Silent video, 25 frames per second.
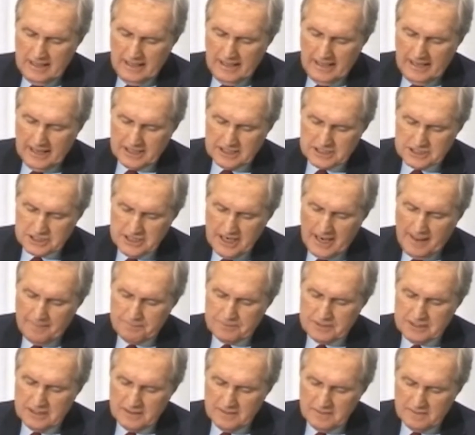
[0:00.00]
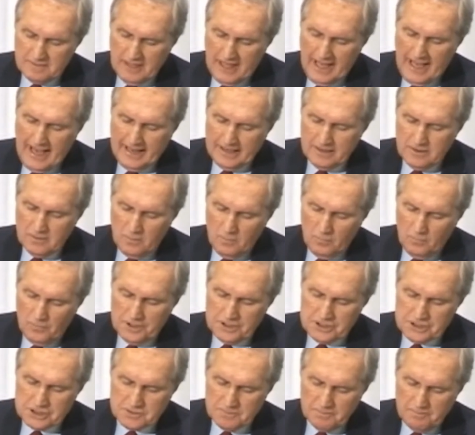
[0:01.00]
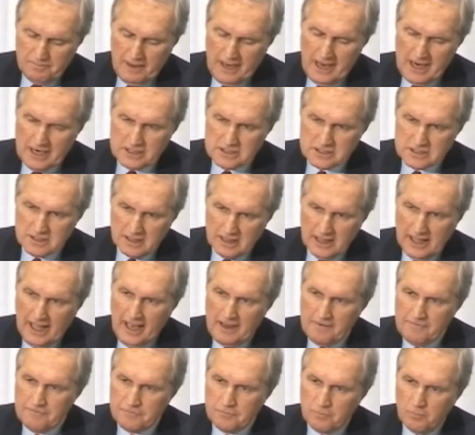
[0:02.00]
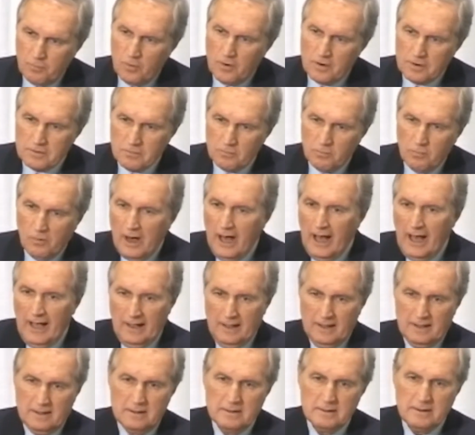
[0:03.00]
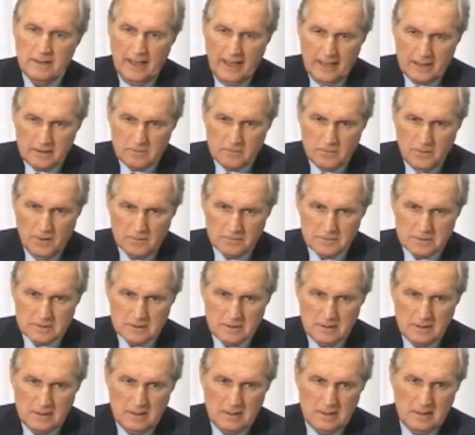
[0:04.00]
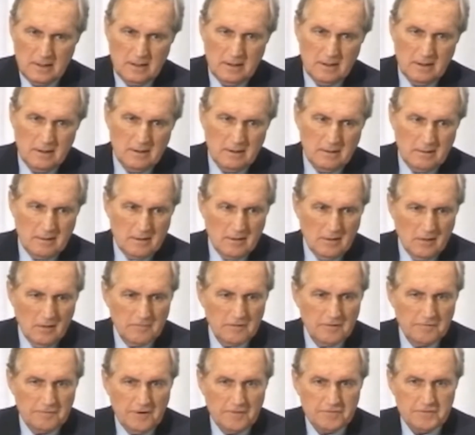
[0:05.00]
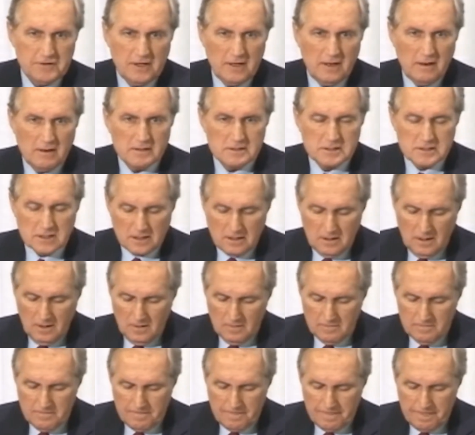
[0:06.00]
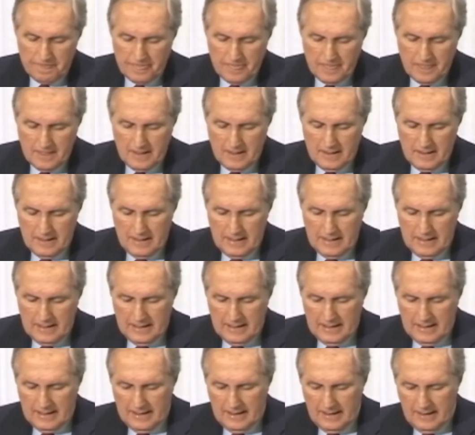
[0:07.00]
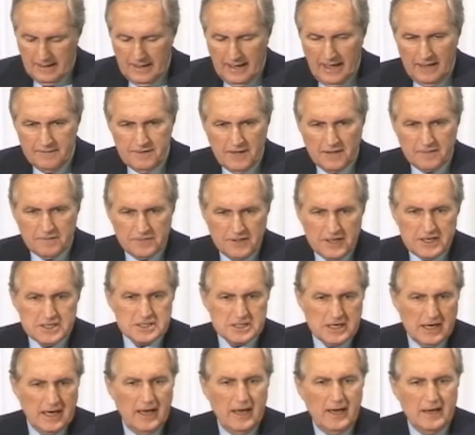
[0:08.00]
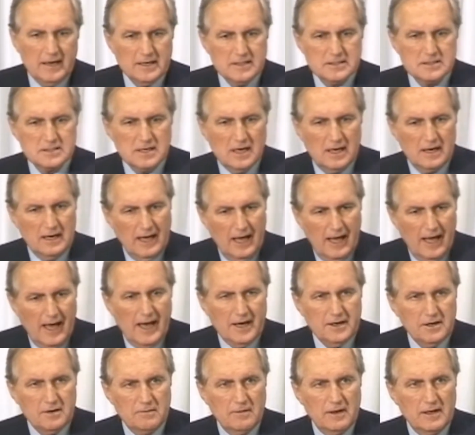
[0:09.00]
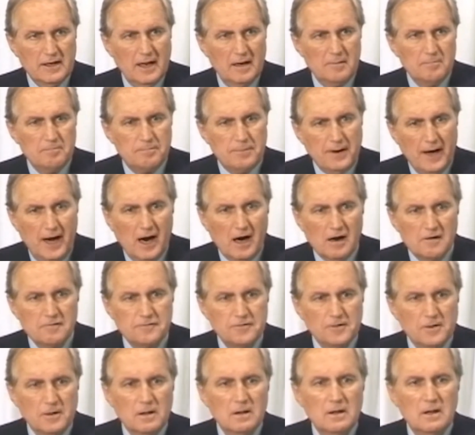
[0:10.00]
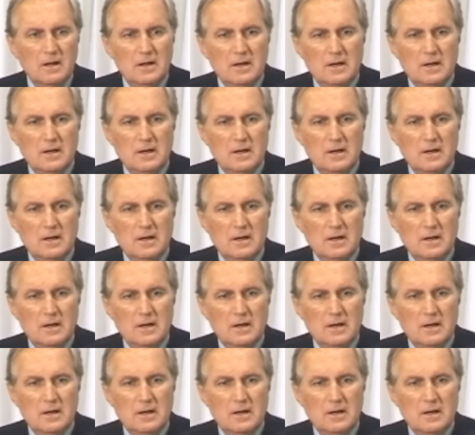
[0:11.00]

"except that which makes life worthwhile," end quote. Over 50 years ago. I think this is an accurate and powerful